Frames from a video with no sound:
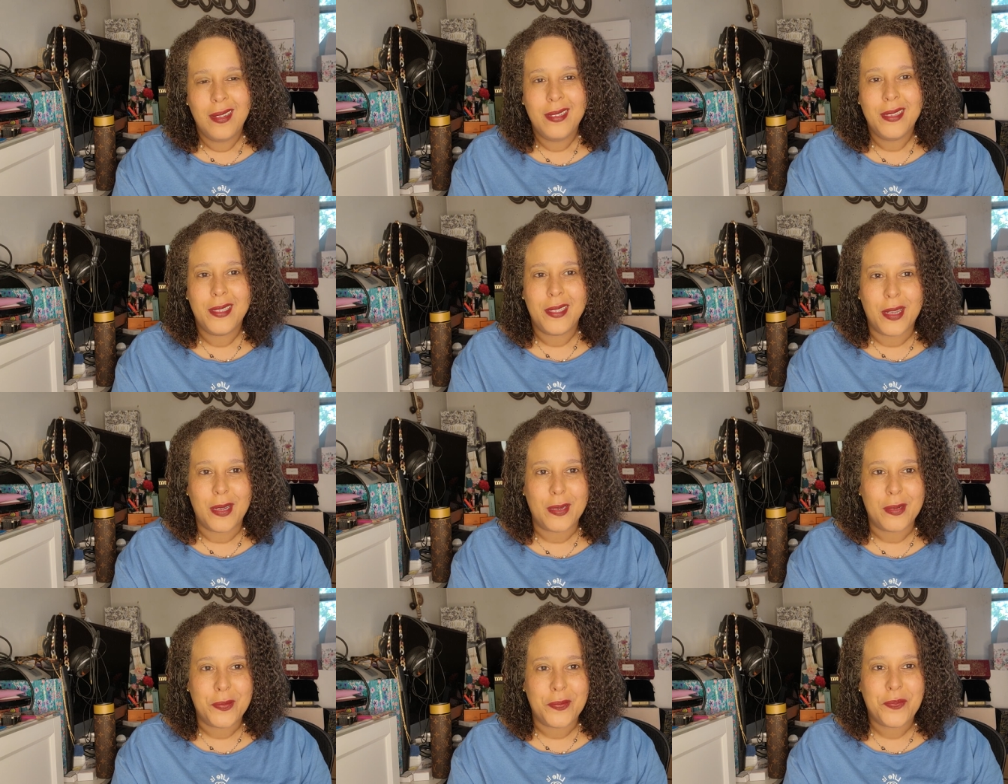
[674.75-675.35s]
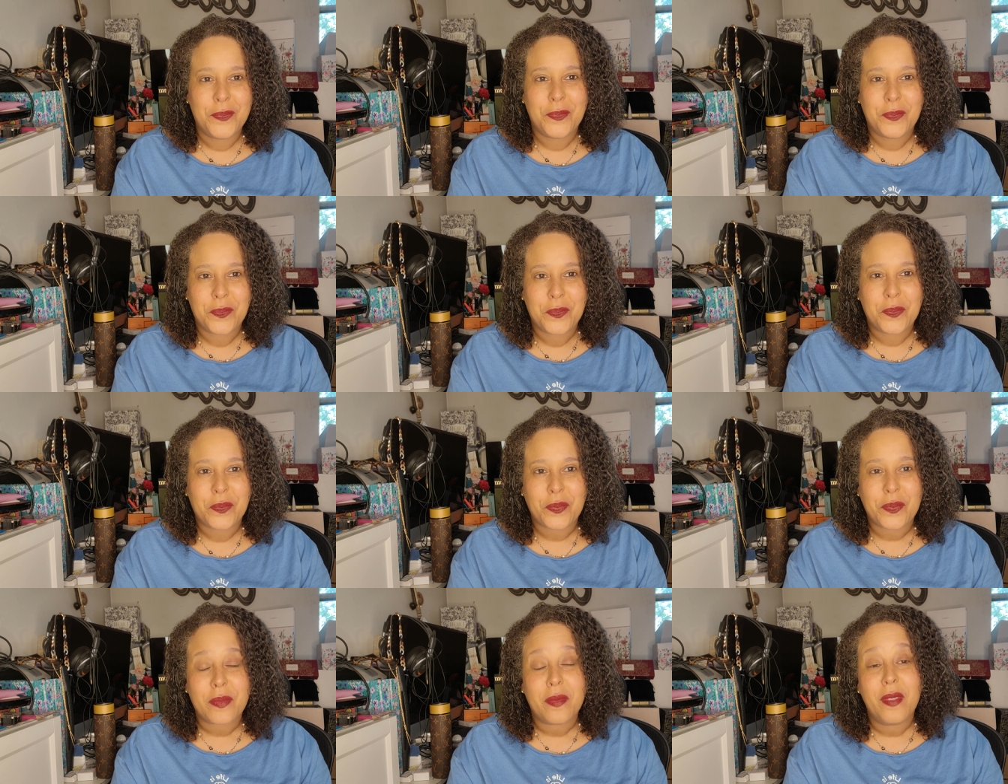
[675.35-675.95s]
So
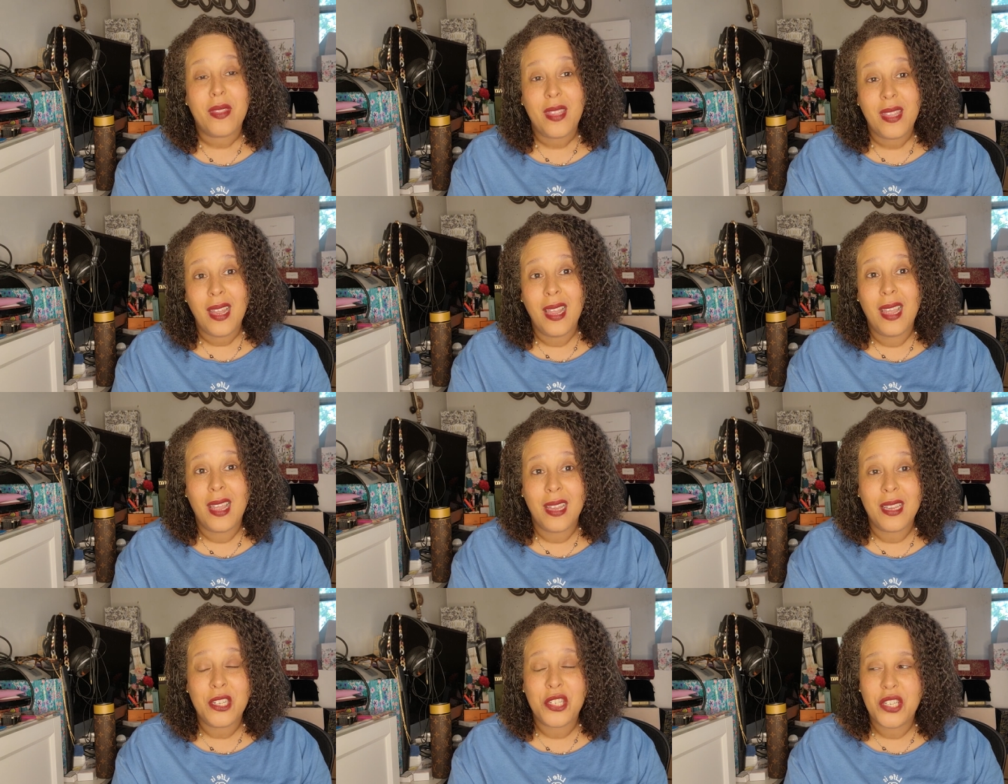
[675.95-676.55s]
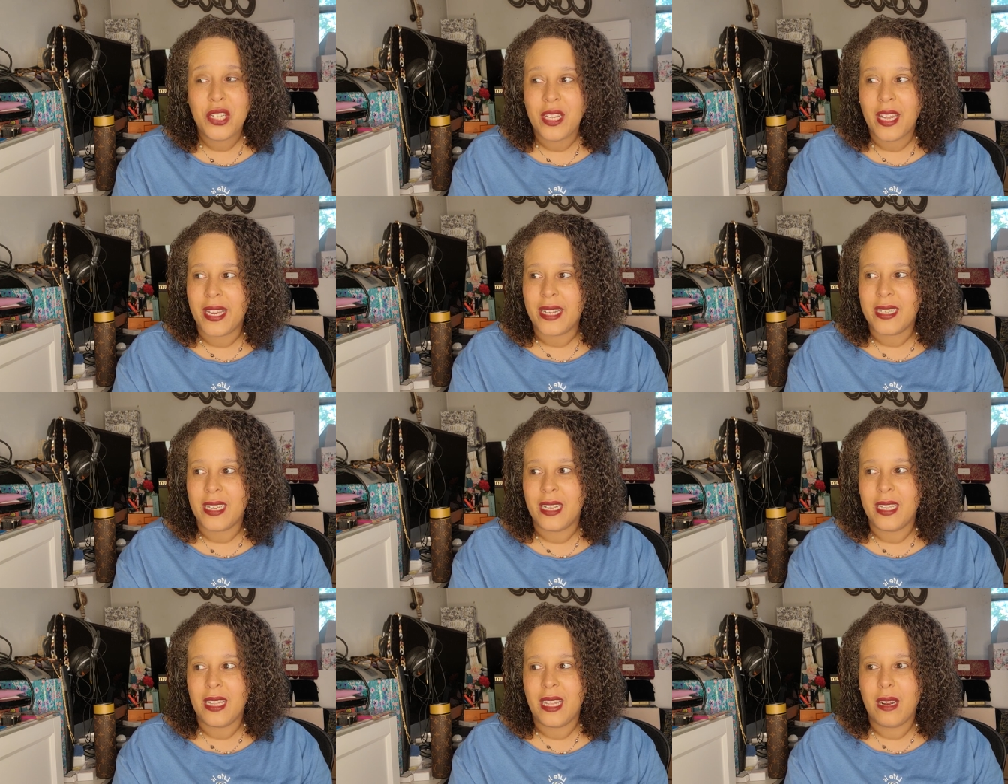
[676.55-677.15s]
she liked
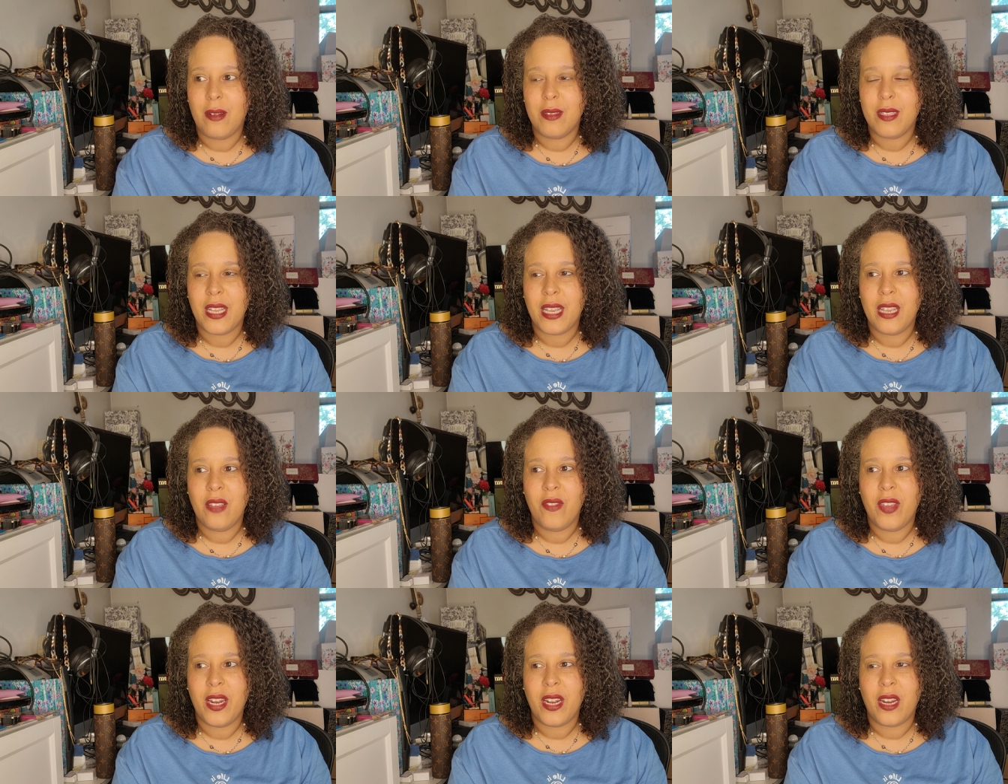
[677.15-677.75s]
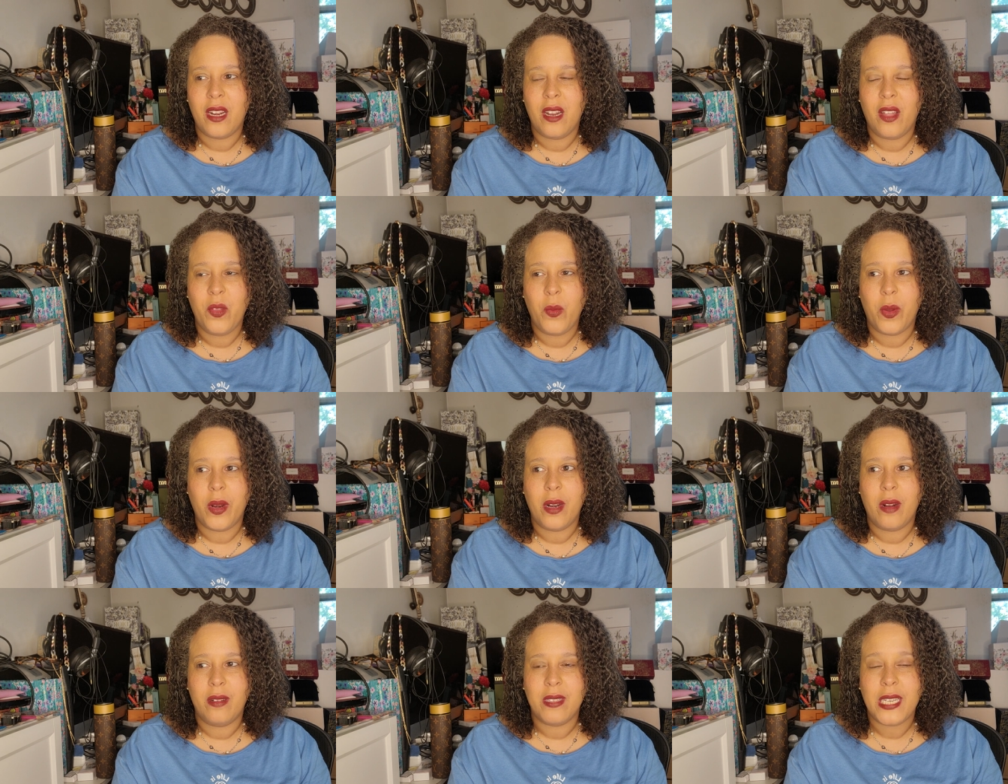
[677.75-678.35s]
it. Then I was thinking of getting another one,
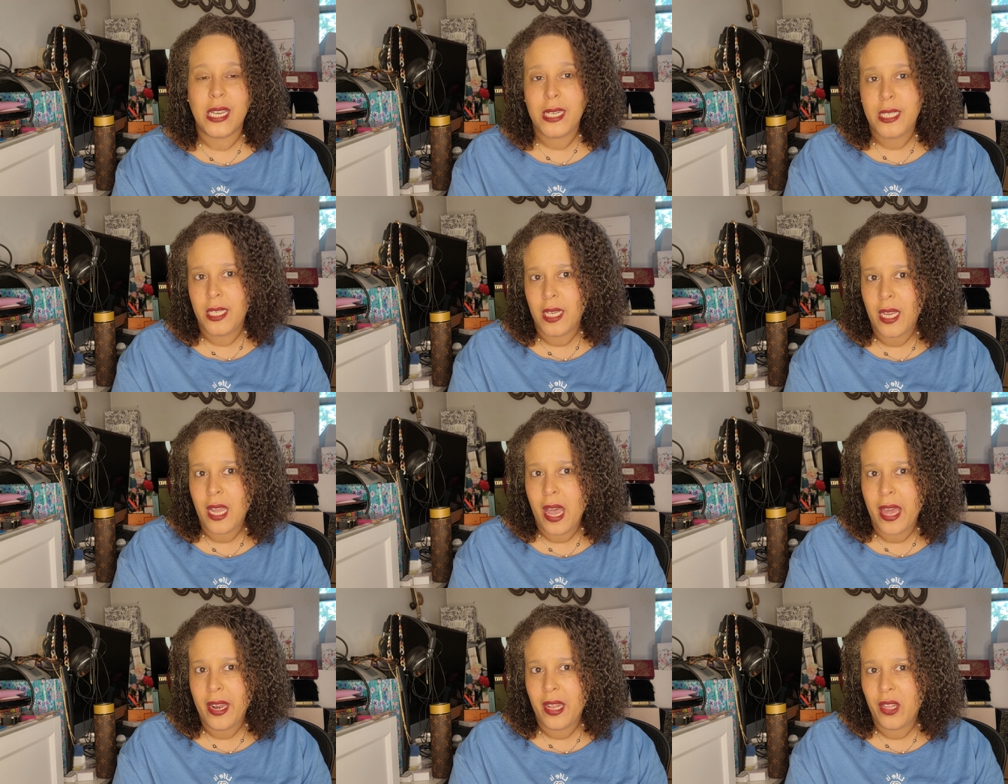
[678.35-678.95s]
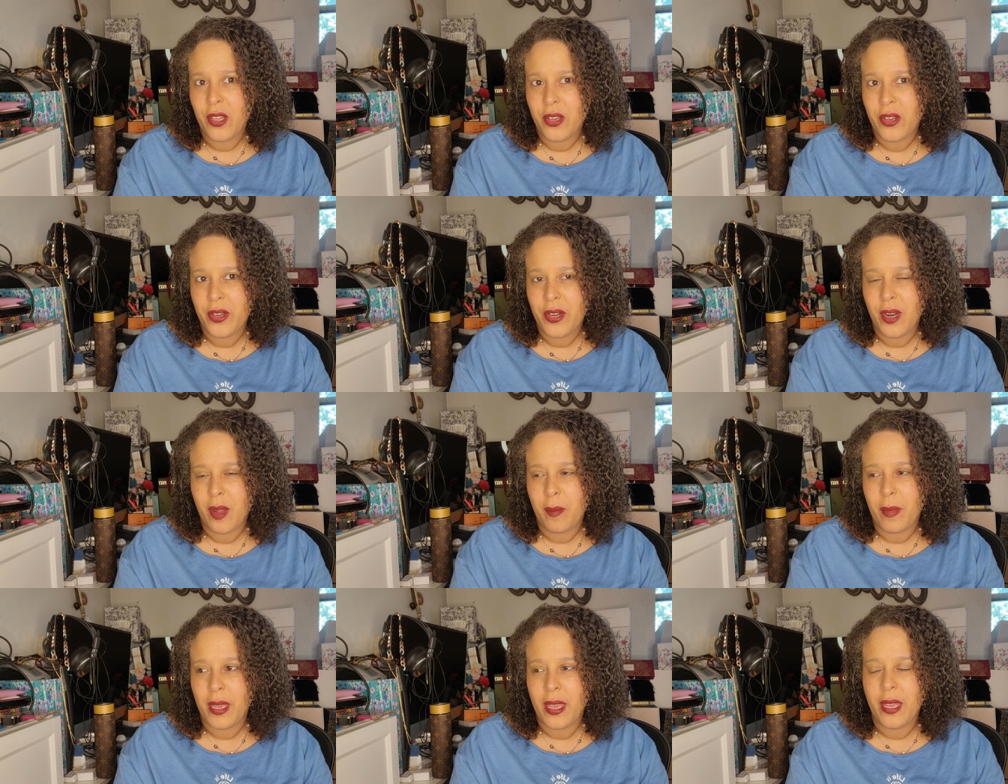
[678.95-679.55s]
and I was like, it did kind of look good
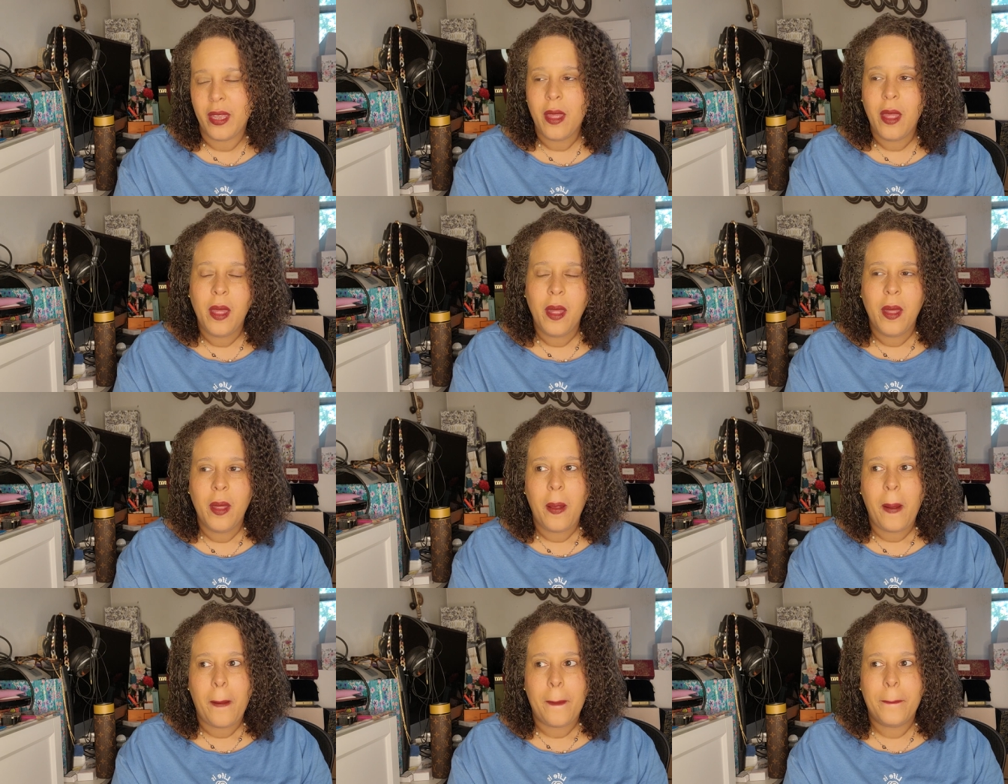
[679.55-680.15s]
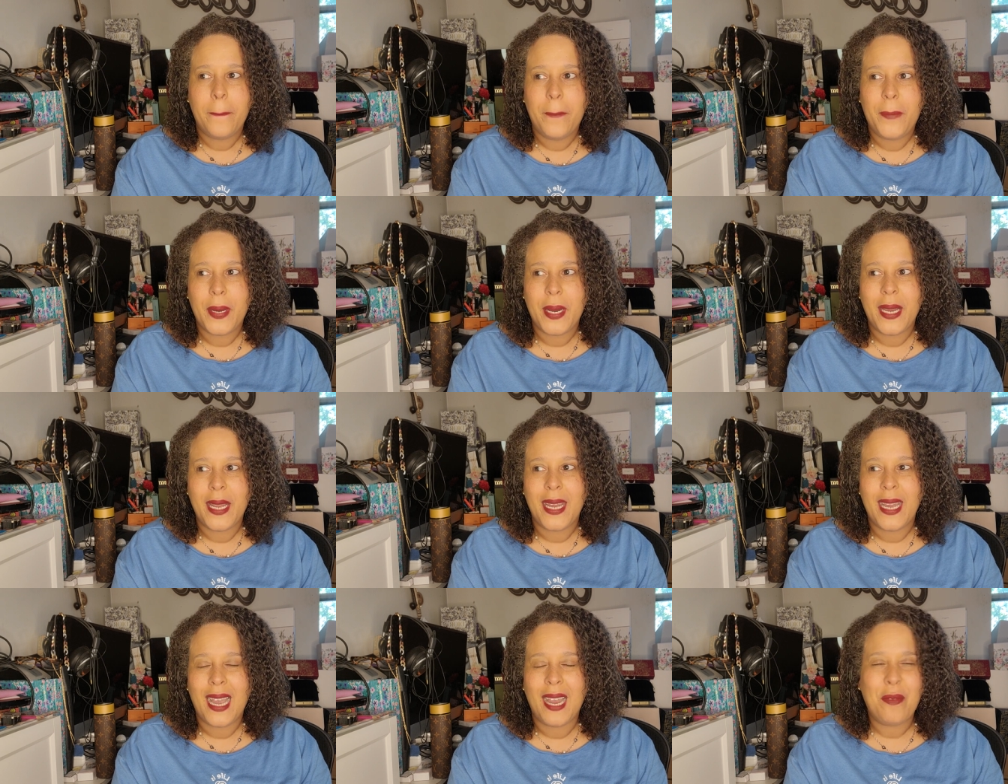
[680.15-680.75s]
on me,
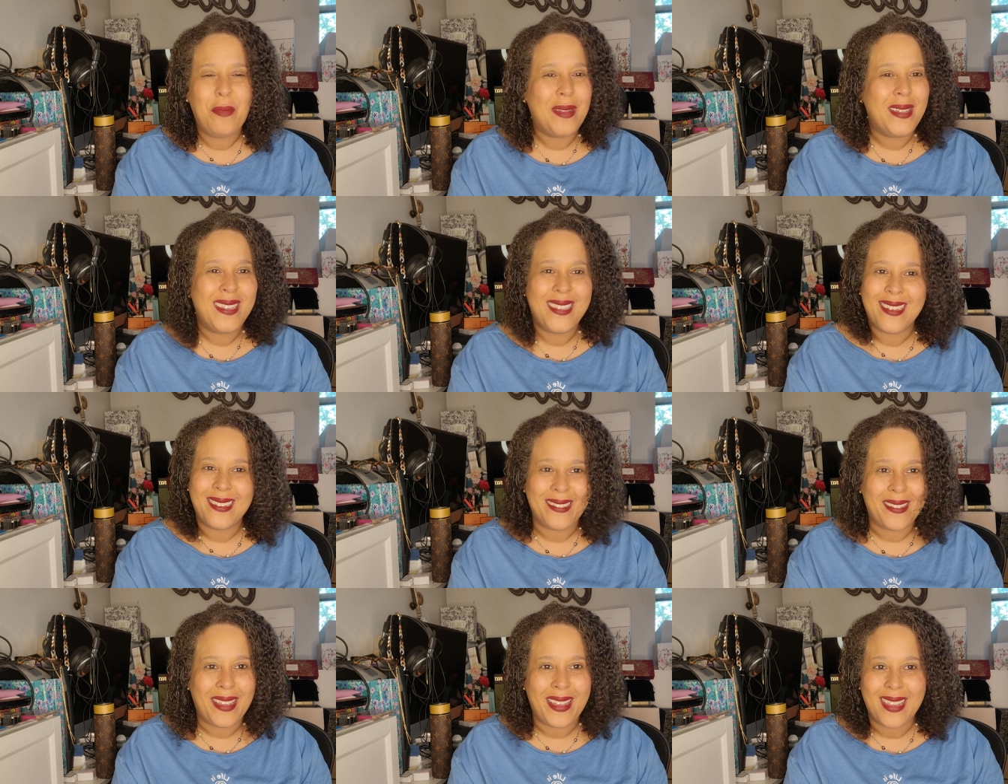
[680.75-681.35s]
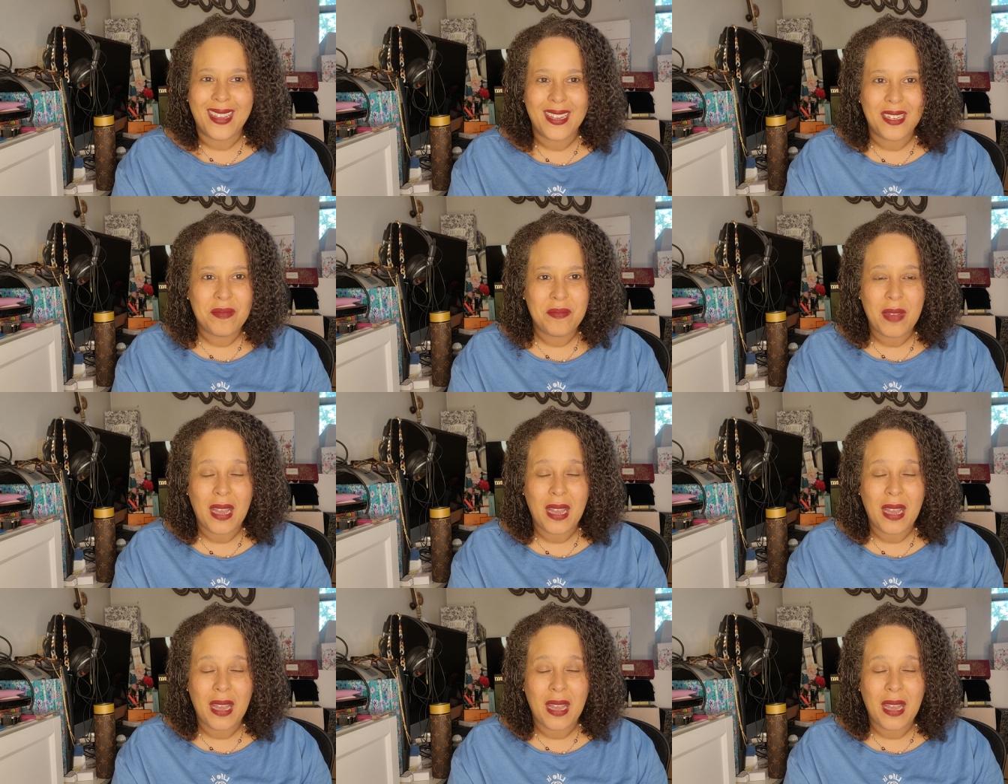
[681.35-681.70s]
but I really didn't like it.